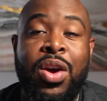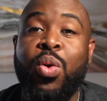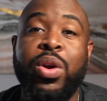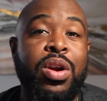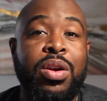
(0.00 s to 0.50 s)

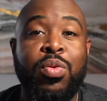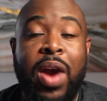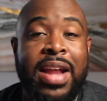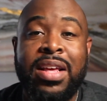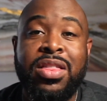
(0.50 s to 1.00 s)
or you're
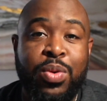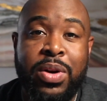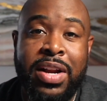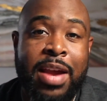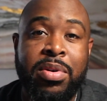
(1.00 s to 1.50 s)
riding through a
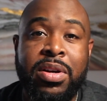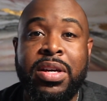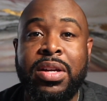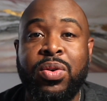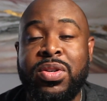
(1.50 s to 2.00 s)

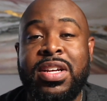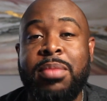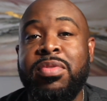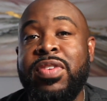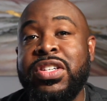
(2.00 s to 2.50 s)
neighborhood or
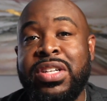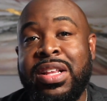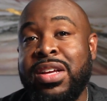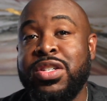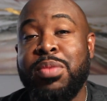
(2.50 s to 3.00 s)
subdivision and
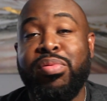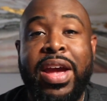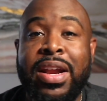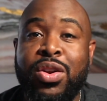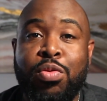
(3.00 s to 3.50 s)
there's a
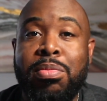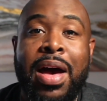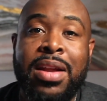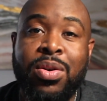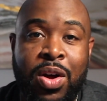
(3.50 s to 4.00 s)
brand new
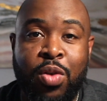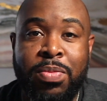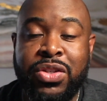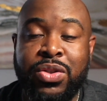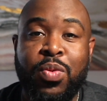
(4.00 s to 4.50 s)
model home
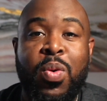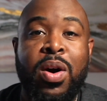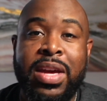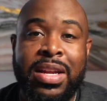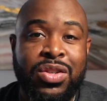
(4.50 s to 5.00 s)
that you can
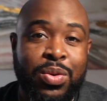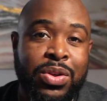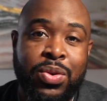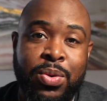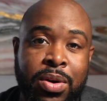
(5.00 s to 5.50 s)
walk into and
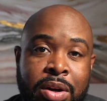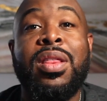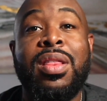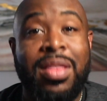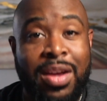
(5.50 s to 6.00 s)
tour,
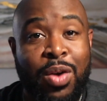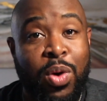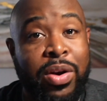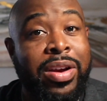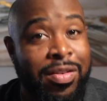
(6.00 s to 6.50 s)
they're
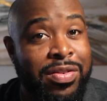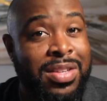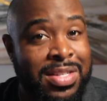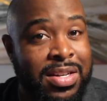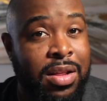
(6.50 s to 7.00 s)
working for
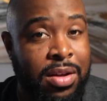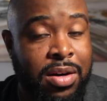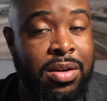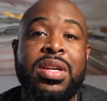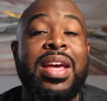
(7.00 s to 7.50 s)
the seller.
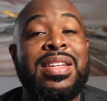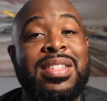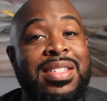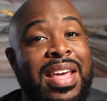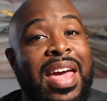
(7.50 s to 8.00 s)
And
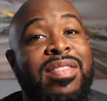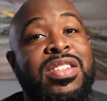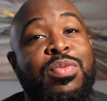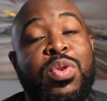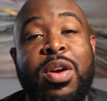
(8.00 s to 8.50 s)
since they have
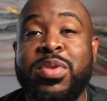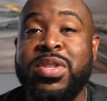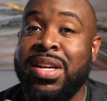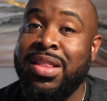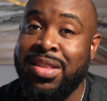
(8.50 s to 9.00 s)
someone
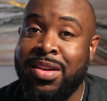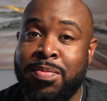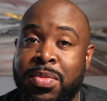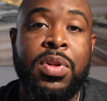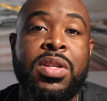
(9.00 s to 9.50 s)
representing
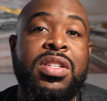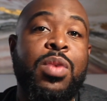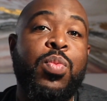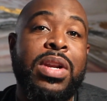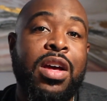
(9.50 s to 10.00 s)
them,
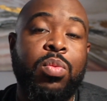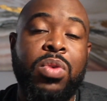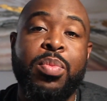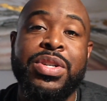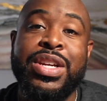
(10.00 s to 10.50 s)
someone to help
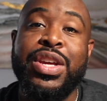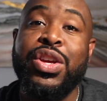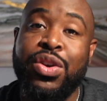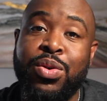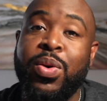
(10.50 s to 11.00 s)
represent
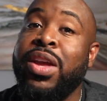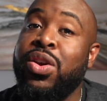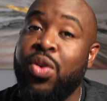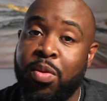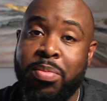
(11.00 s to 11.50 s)
you and
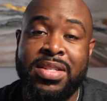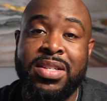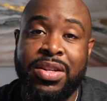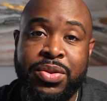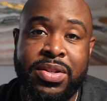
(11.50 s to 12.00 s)
your best
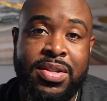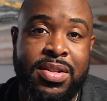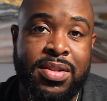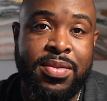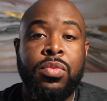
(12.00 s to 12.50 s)

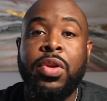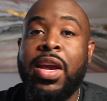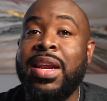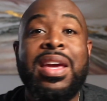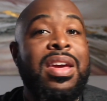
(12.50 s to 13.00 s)
interests.
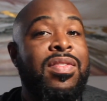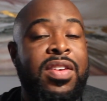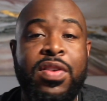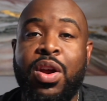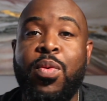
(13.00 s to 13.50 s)
And even
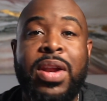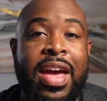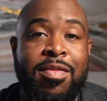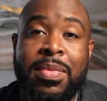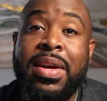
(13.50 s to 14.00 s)
if you don't want to
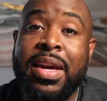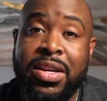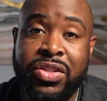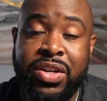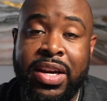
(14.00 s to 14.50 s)
have me
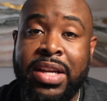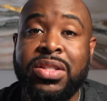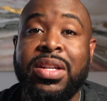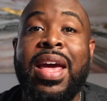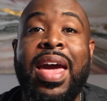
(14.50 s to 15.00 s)
as your
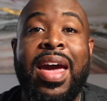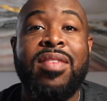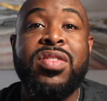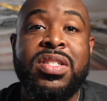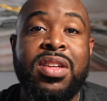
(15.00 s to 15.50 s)
agent,
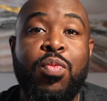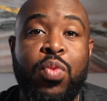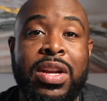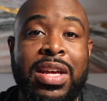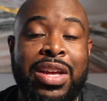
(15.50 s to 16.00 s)
have
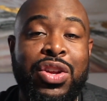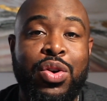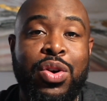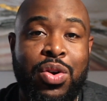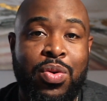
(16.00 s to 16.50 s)
someone in
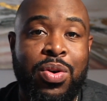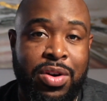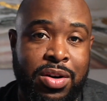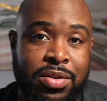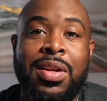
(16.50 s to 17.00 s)
your
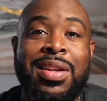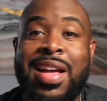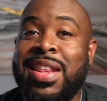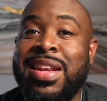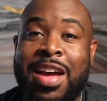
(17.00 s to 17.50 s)
corner.
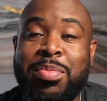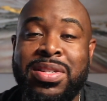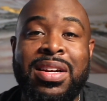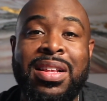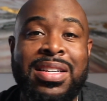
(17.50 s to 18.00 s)
99%
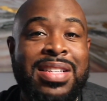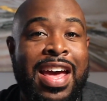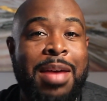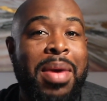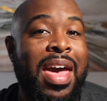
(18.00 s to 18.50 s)
of the
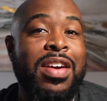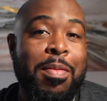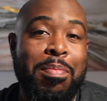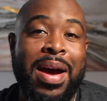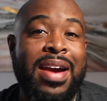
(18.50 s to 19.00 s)
time, having a
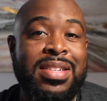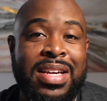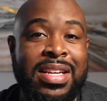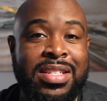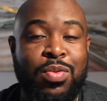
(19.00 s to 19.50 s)
buyer's
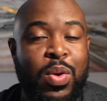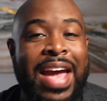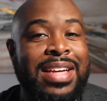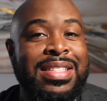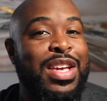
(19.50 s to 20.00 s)
agent won't
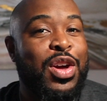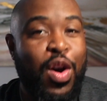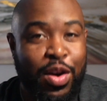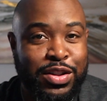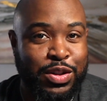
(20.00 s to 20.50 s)
actually
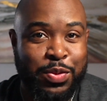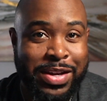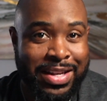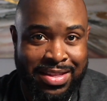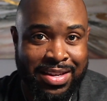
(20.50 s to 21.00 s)
cost you
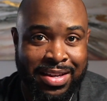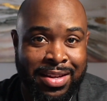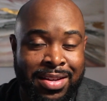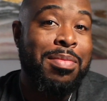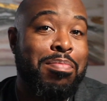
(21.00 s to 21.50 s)
anything,
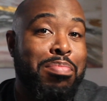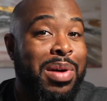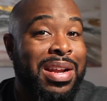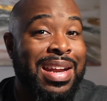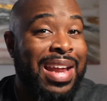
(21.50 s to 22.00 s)

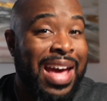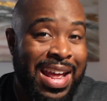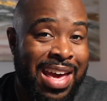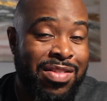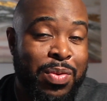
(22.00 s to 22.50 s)
but not
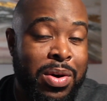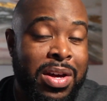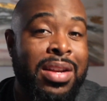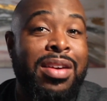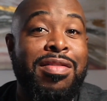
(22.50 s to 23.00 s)
having
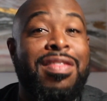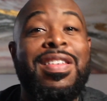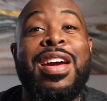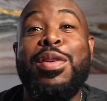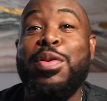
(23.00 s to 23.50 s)
one
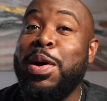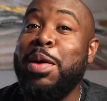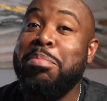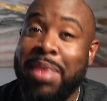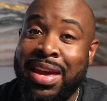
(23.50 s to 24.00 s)
very well
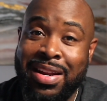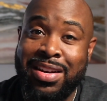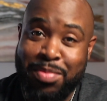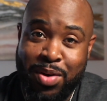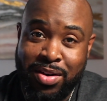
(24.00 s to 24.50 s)
may end
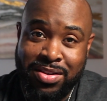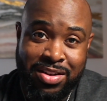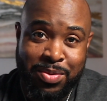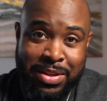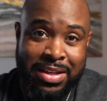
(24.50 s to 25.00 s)
up costing
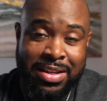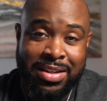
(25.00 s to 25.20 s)
you in the end.